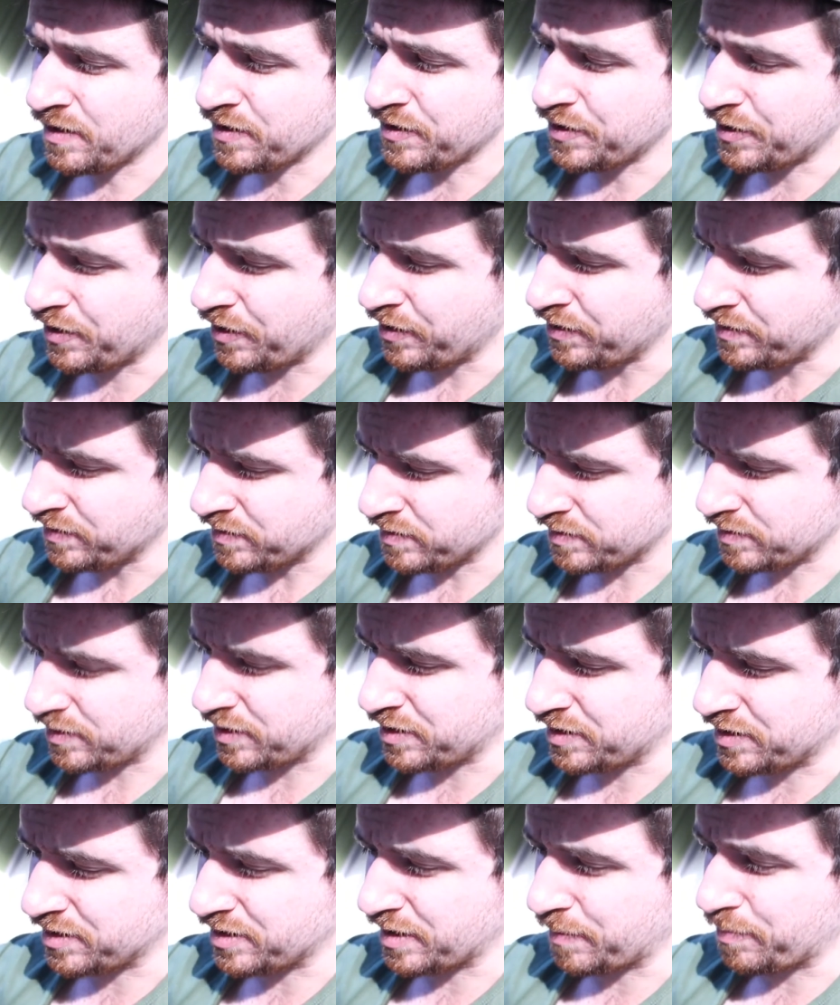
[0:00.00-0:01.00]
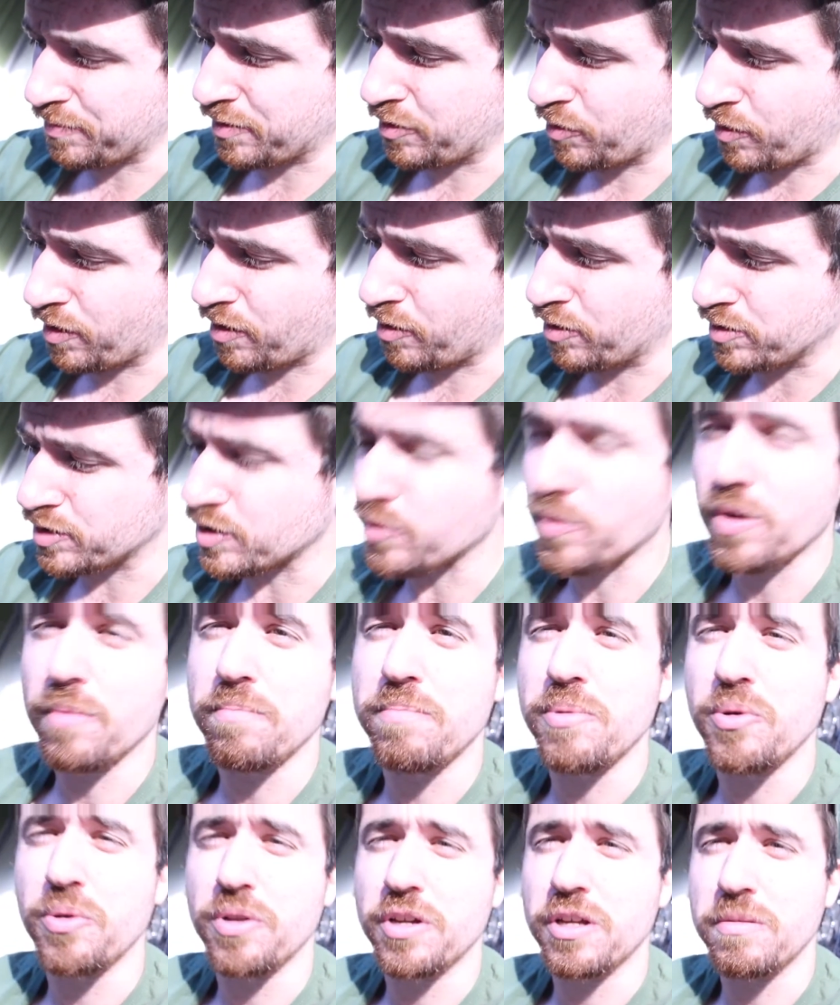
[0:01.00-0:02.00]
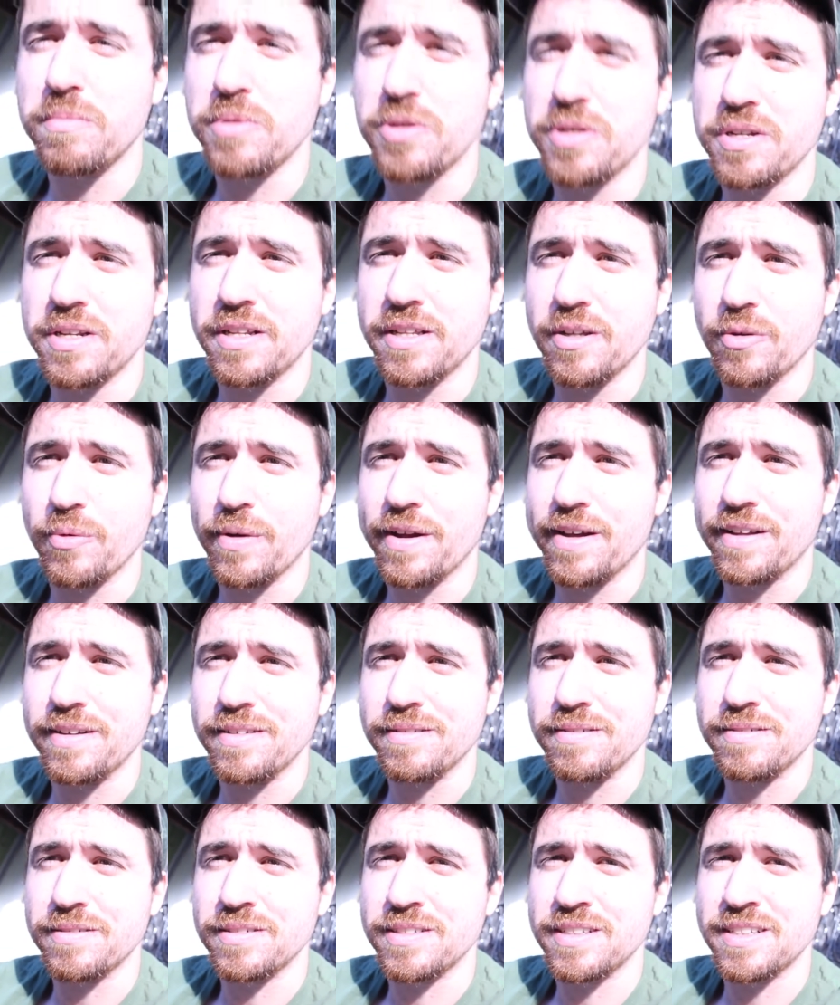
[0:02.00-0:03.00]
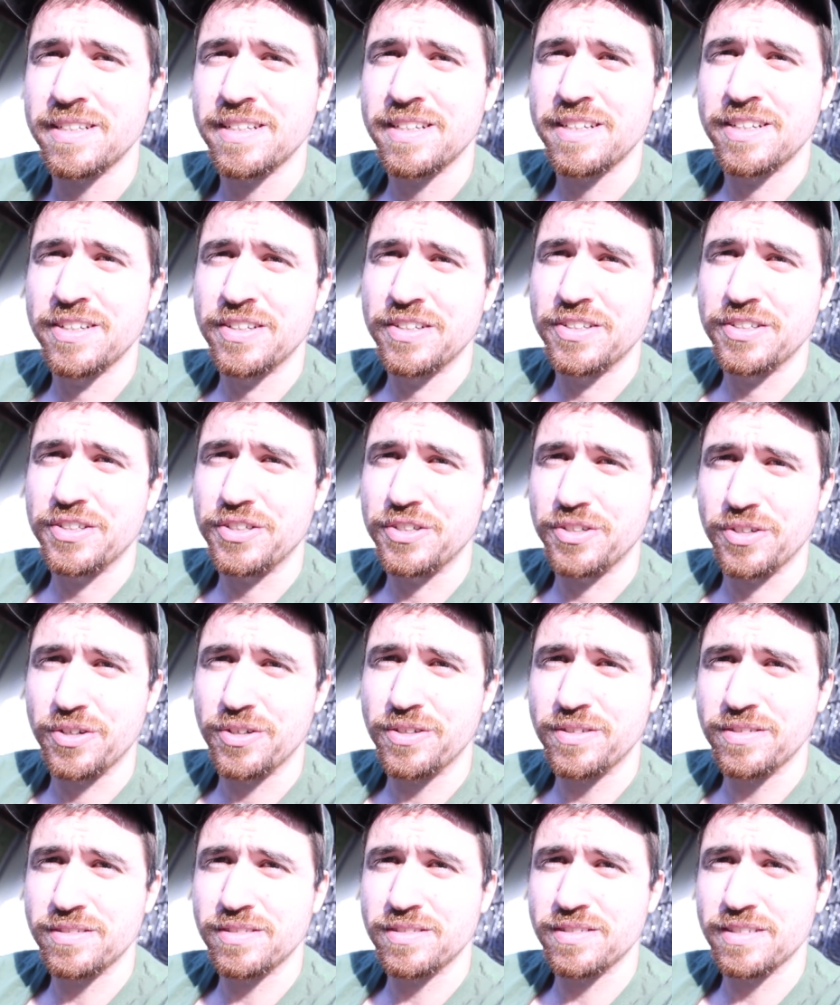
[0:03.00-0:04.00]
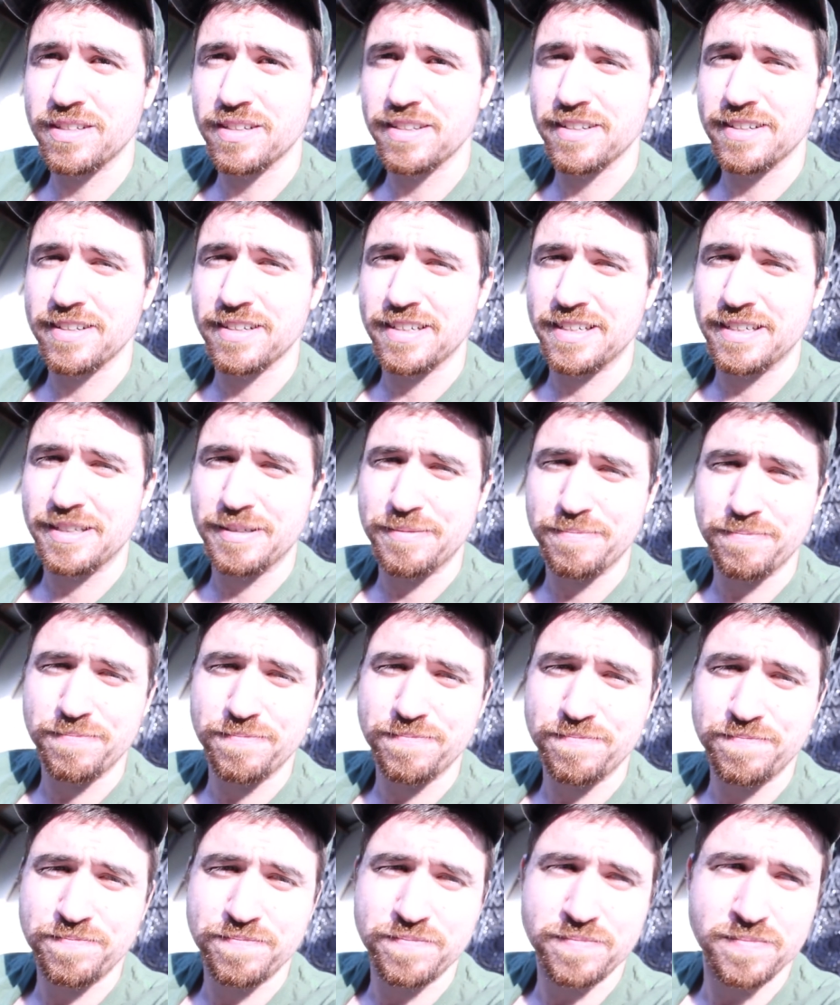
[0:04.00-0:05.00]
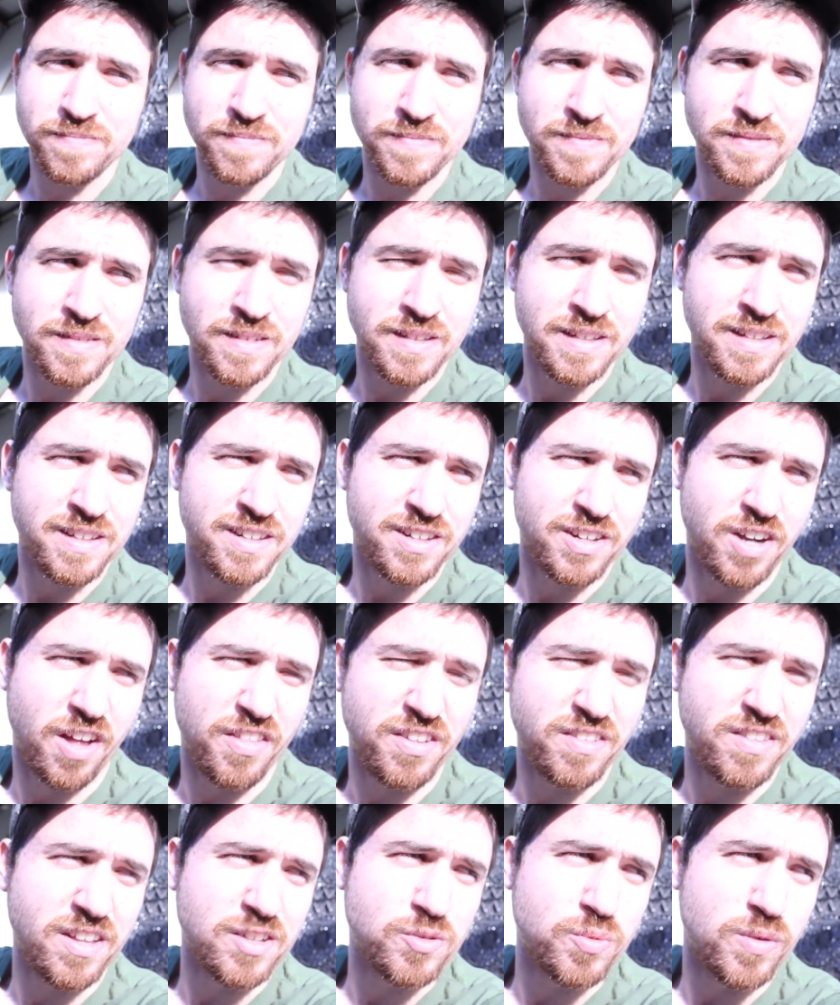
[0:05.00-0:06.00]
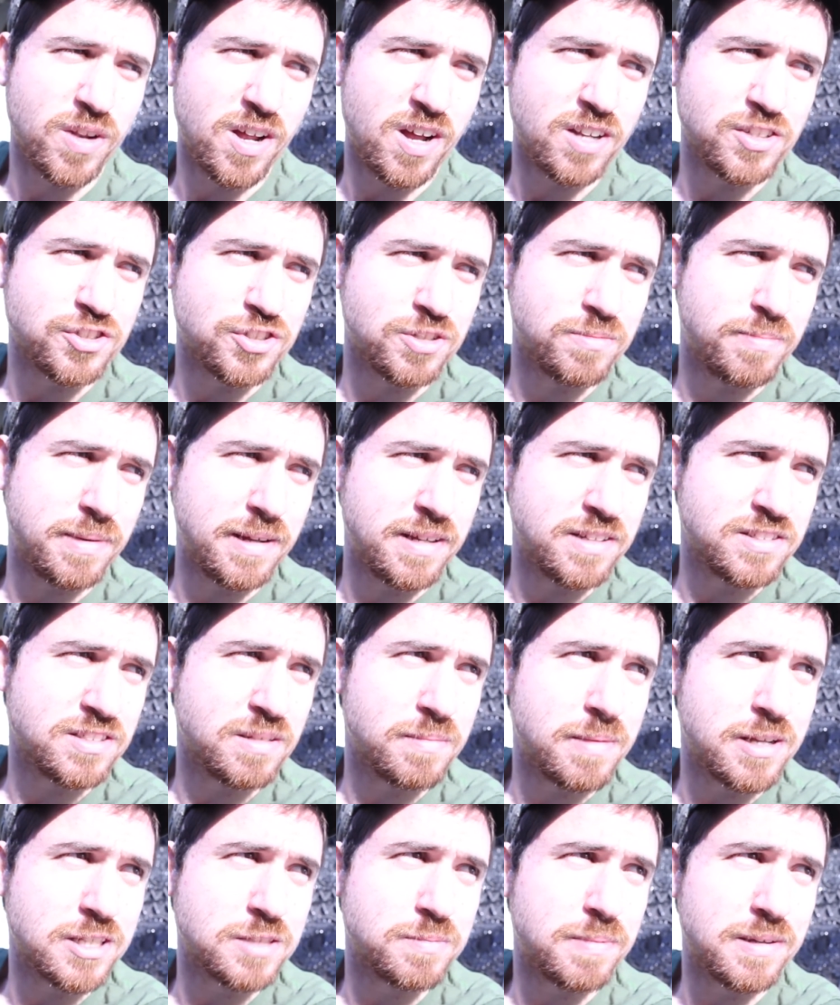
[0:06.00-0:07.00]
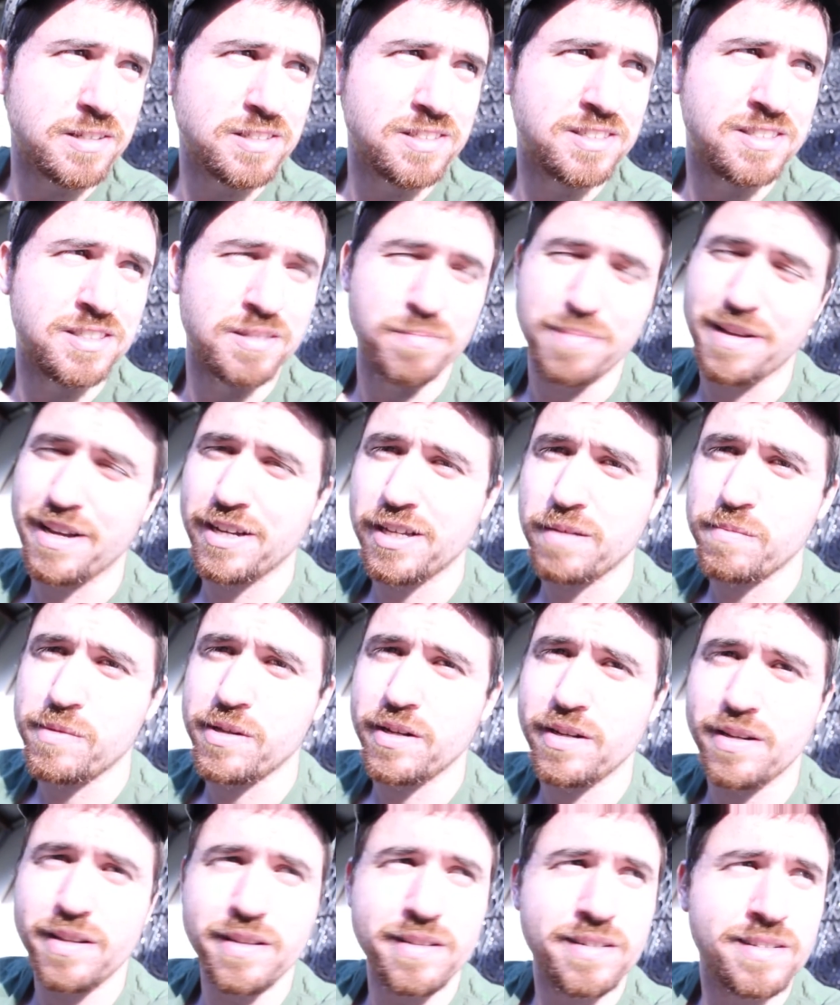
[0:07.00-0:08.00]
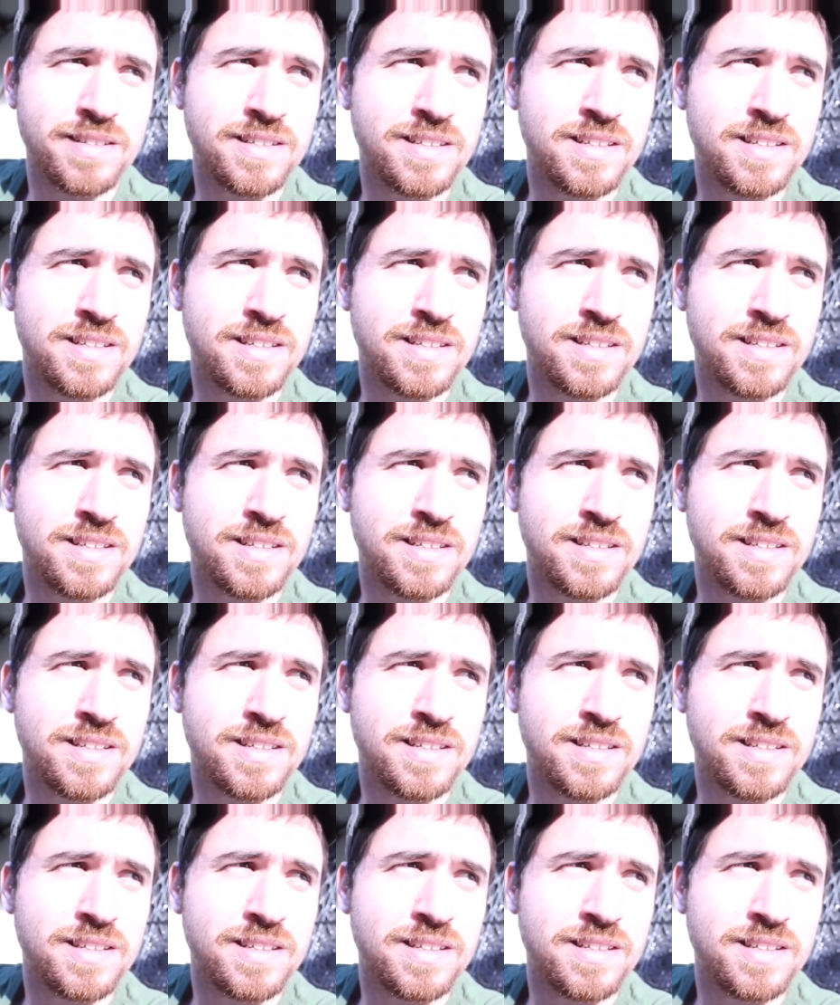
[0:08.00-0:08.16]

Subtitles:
You know, this is something where I also want to build a community around. You know, I think that's what art should be in some aspects. It's about community.